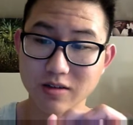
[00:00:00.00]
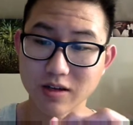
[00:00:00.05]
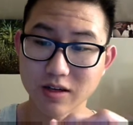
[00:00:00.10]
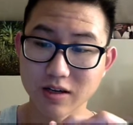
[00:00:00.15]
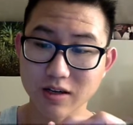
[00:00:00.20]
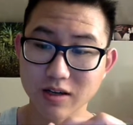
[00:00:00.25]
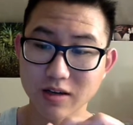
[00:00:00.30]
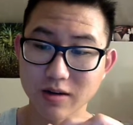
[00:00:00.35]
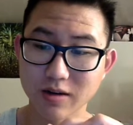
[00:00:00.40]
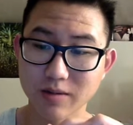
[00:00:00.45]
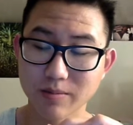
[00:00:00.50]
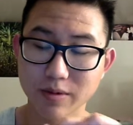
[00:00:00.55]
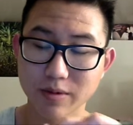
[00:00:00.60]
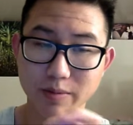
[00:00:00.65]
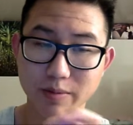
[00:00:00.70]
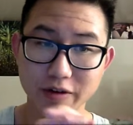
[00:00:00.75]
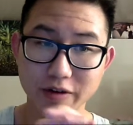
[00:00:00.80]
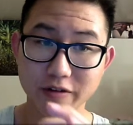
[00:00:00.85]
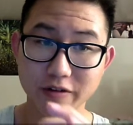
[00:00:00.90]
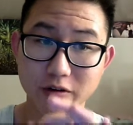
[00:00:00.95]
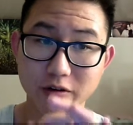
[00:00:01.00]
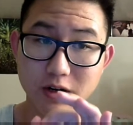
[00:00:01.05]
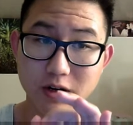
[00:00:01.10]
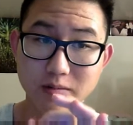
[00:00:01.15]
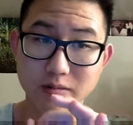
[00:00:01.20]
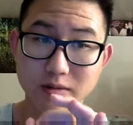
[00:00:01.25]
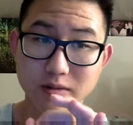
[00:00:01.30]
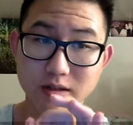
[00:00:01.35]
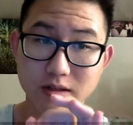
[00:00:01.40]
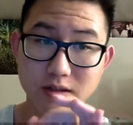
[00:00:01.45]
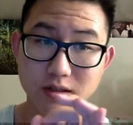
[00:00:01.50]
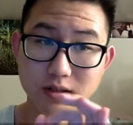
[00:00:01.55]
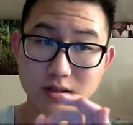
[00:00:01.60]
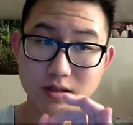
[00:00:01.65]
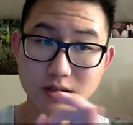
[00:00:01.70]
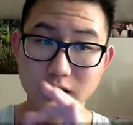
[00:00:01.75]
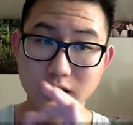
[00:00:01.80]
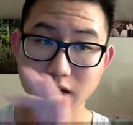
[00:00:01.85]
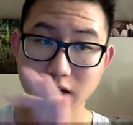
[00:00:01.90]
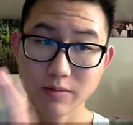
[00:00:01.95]
uh, put my phone up to
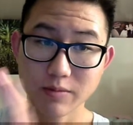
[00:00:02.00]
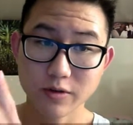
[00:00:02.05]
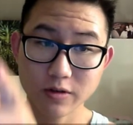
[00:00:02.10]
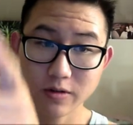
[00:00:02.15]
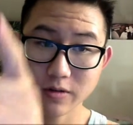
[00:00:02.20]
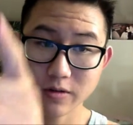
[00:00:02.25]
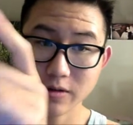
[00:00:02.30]
the camera,